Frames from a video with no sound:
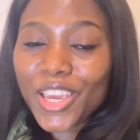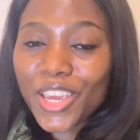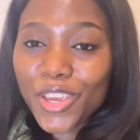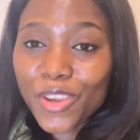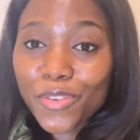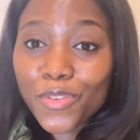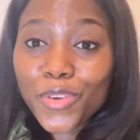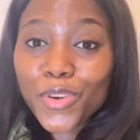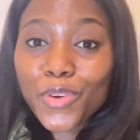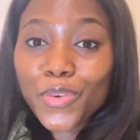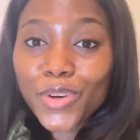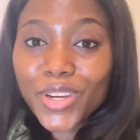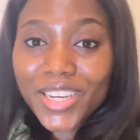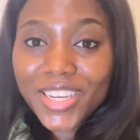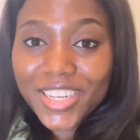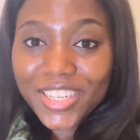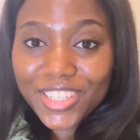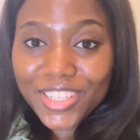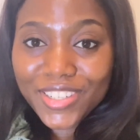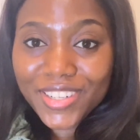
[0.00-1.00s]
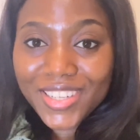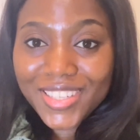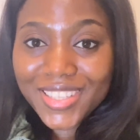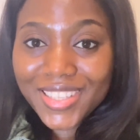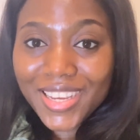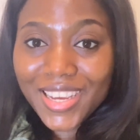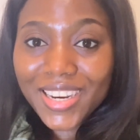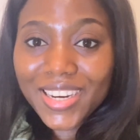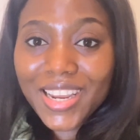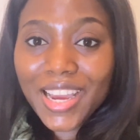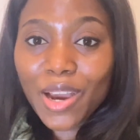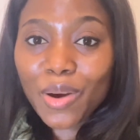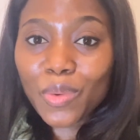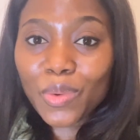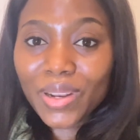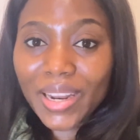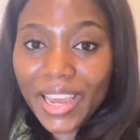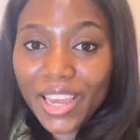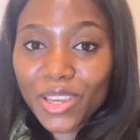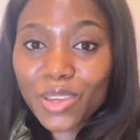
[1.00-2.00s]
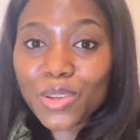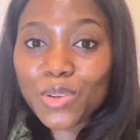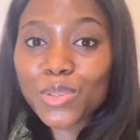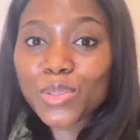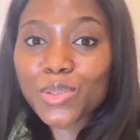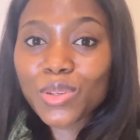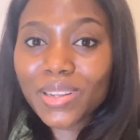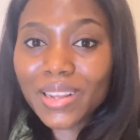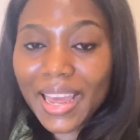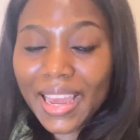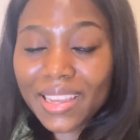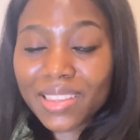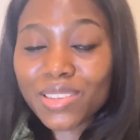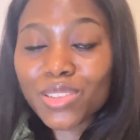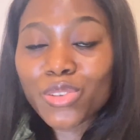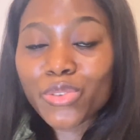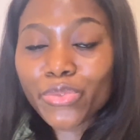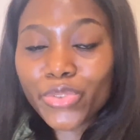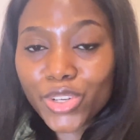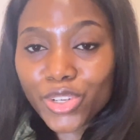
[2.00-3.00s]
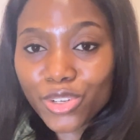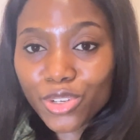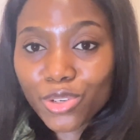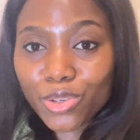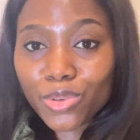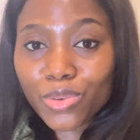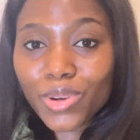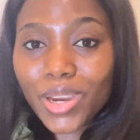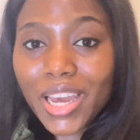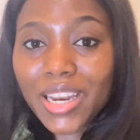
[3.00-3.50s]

if you are interested i would like you to like this video